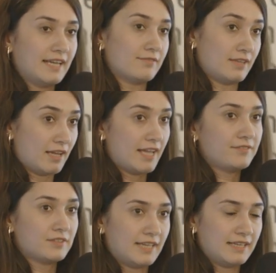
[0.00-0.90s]
and when I
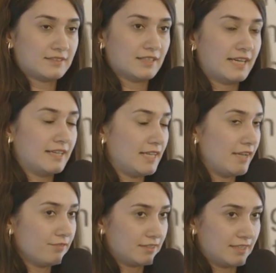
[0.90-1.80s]
have the data and
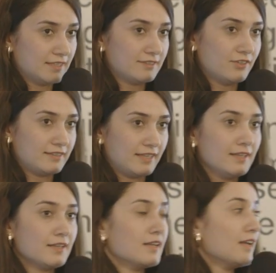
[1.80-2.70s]
everything ready,